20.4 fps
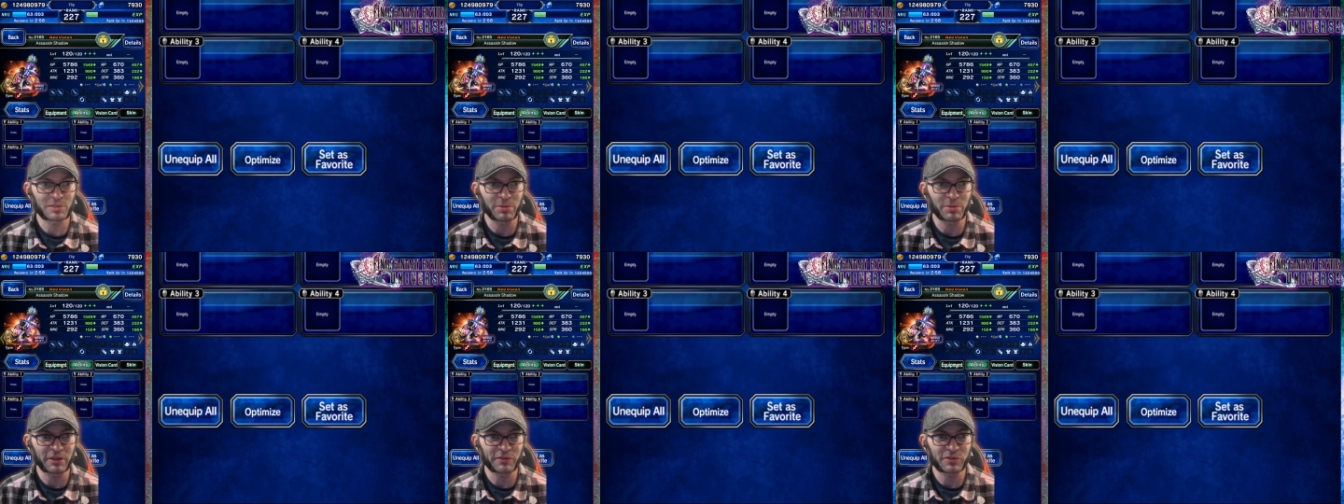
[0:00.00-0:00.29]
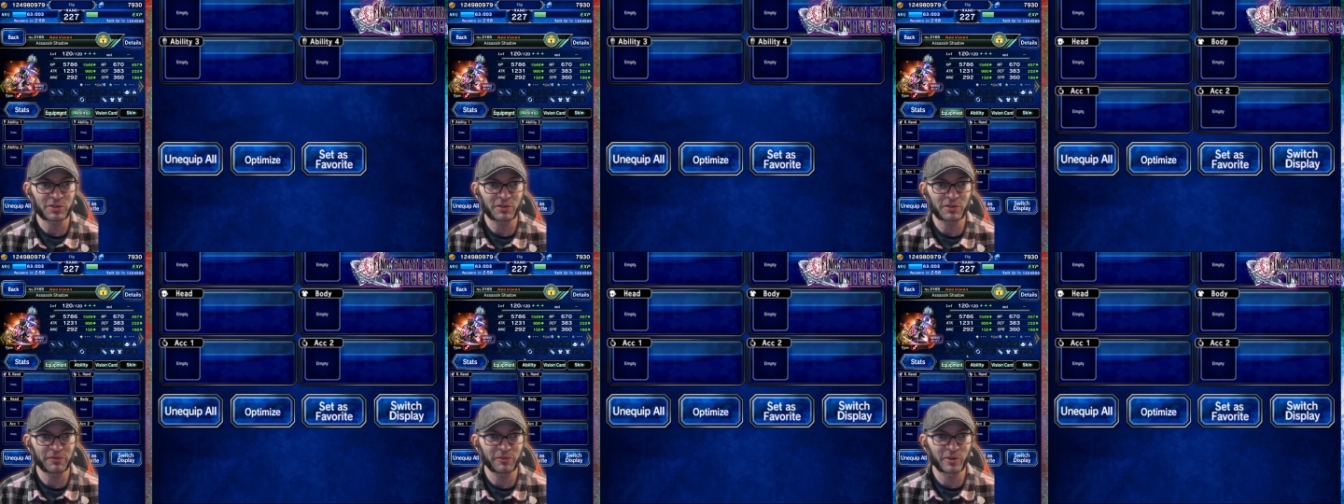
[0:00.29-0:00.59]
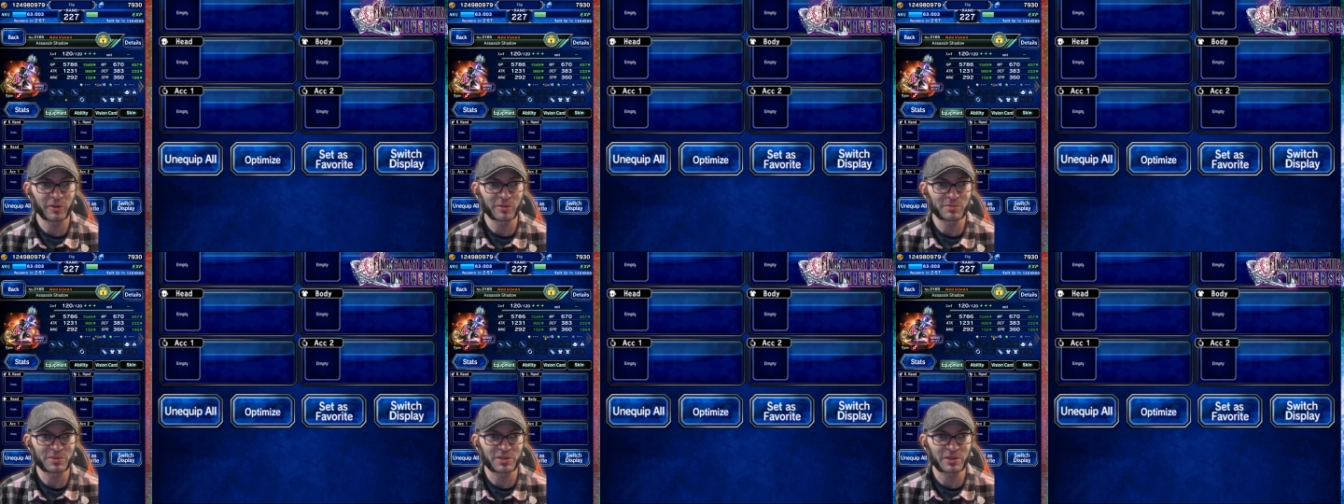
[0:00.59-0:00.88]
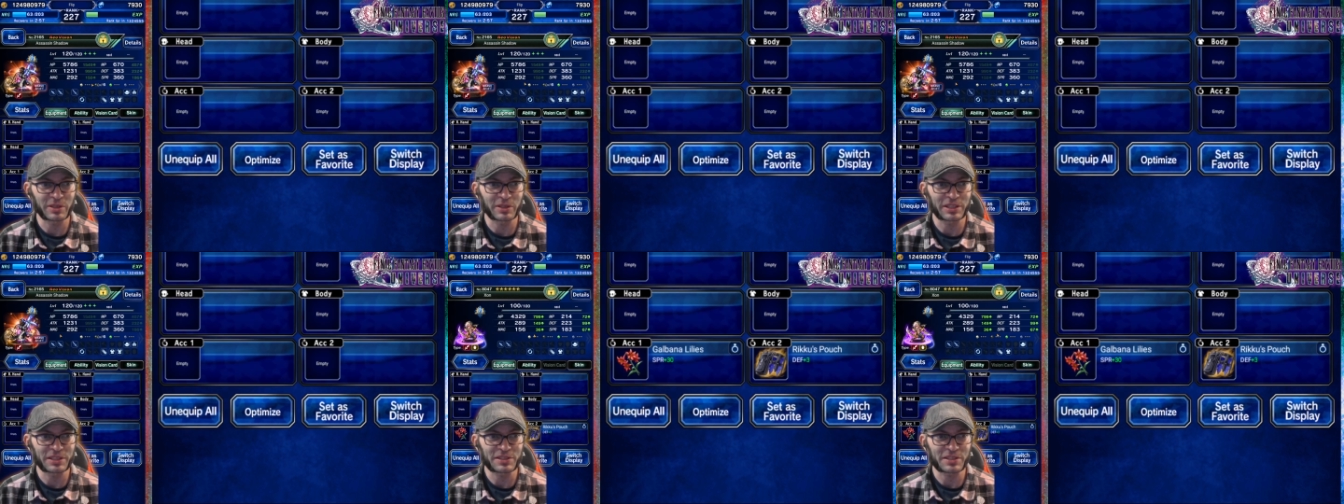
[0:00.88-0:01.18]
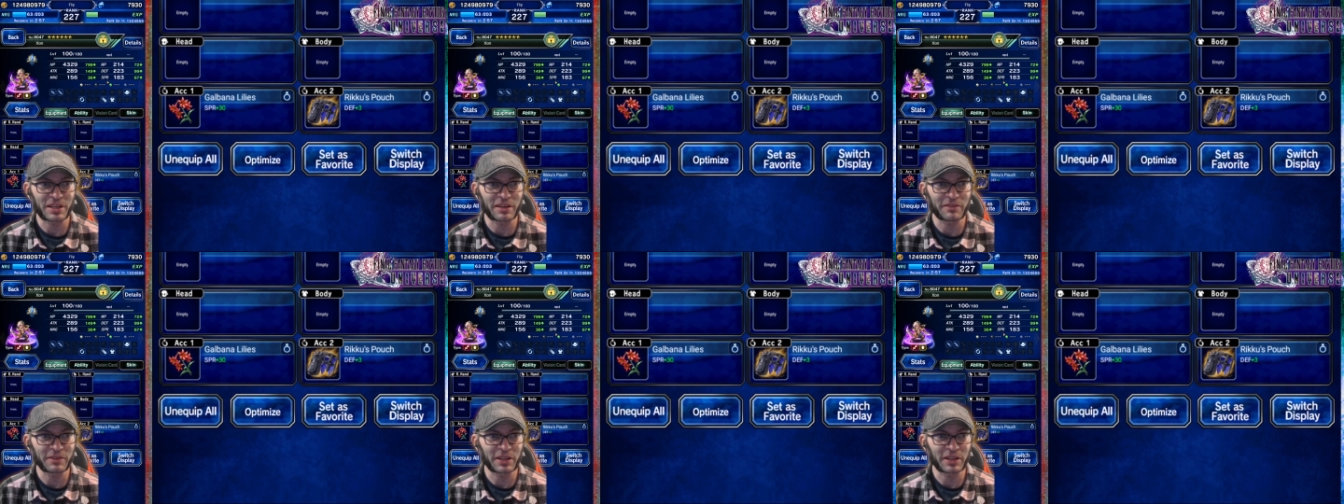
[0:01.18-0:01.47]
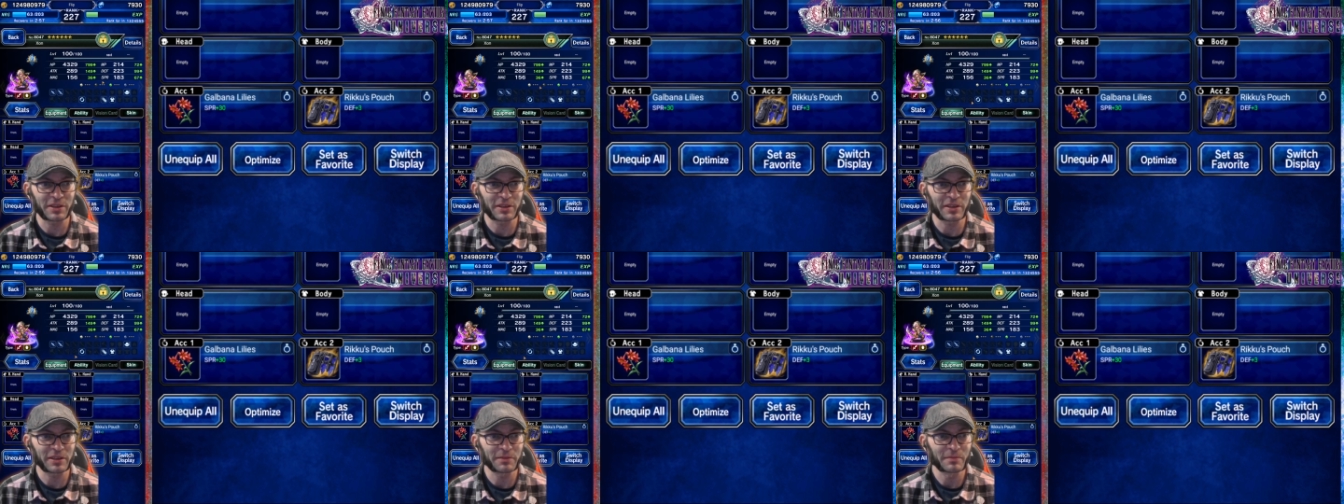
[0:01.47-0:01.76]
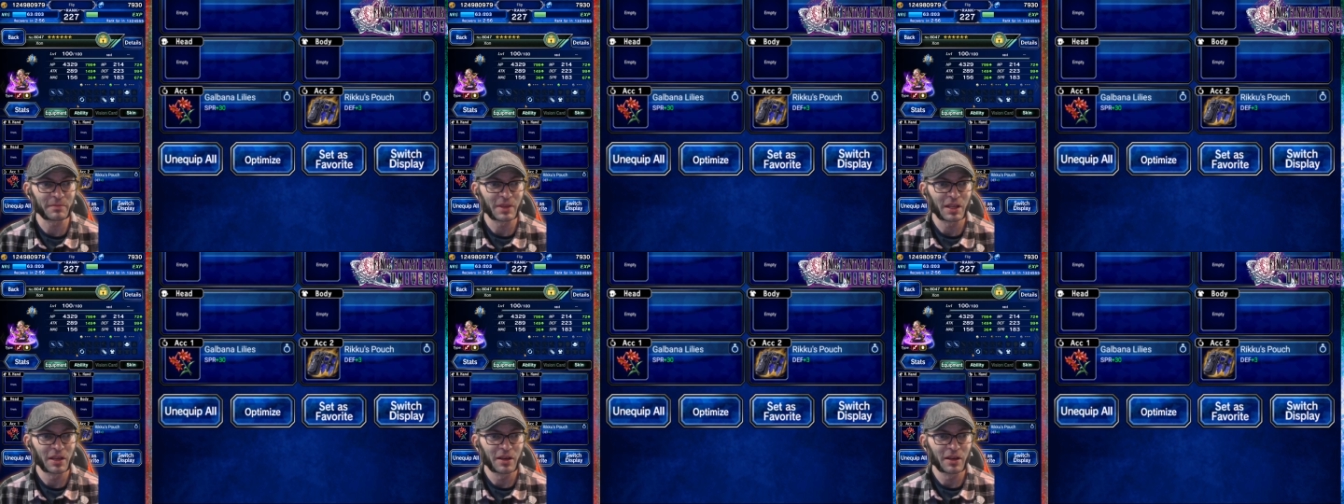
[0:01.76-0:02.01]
his Brave Shift form, so he doesn't have anything.